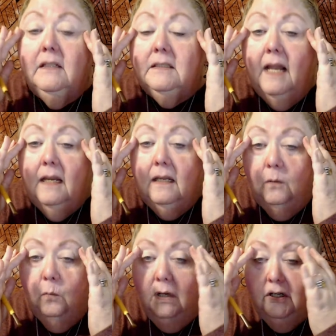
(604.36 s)
taking the
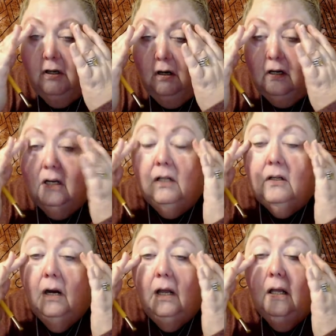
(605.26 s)
one dark color
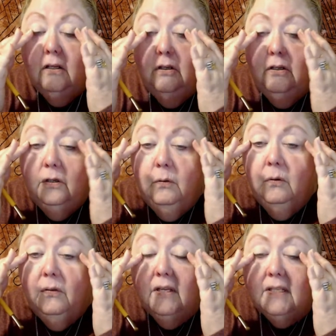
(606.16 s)
to do
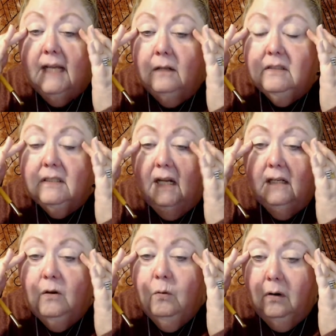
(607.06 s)
this outside
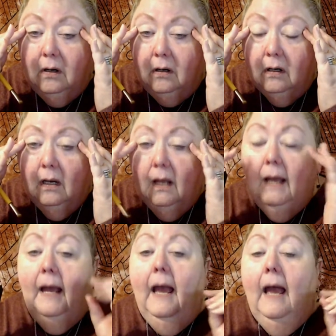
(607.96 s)
corner.
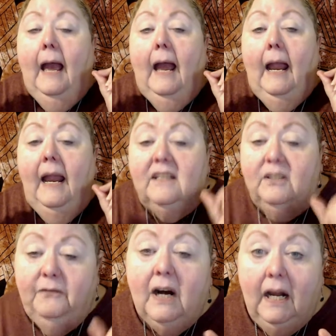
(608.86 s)
It's
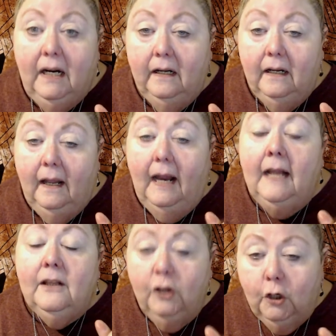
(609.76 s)
fun. It
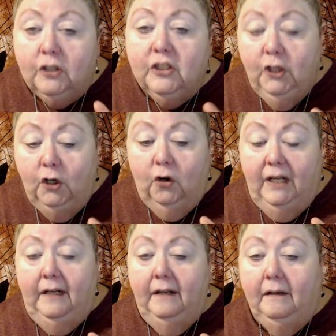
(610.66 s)
looks good.
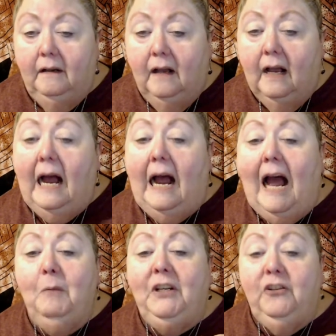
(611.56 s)

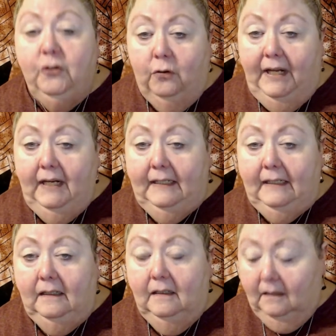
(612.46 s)
I'm enjoying it.
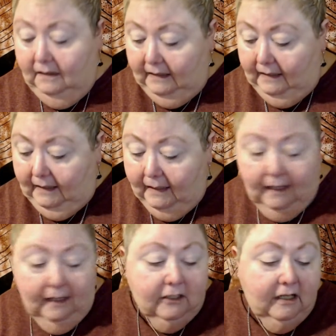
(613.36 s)

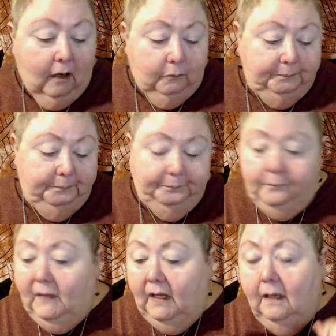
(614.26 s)
So,
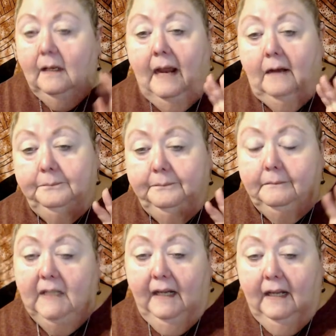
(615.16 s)
now,
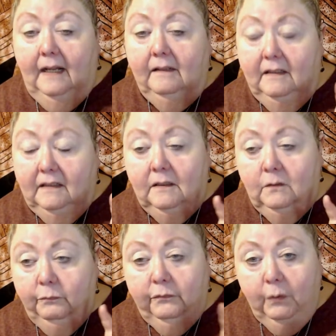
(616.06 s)
again, this is
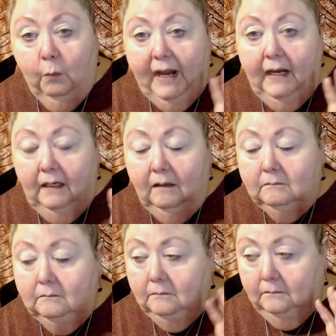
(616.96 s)
the way
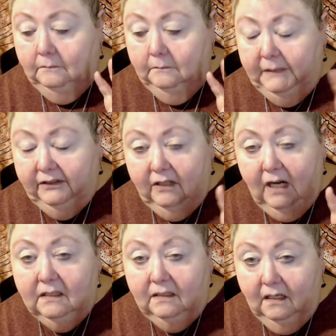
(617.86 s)
Mr.
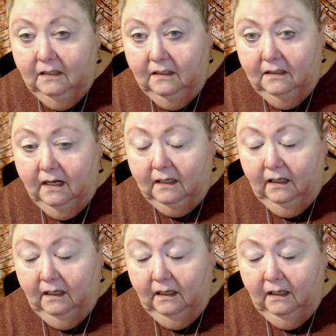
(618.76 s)
Goss does his technique.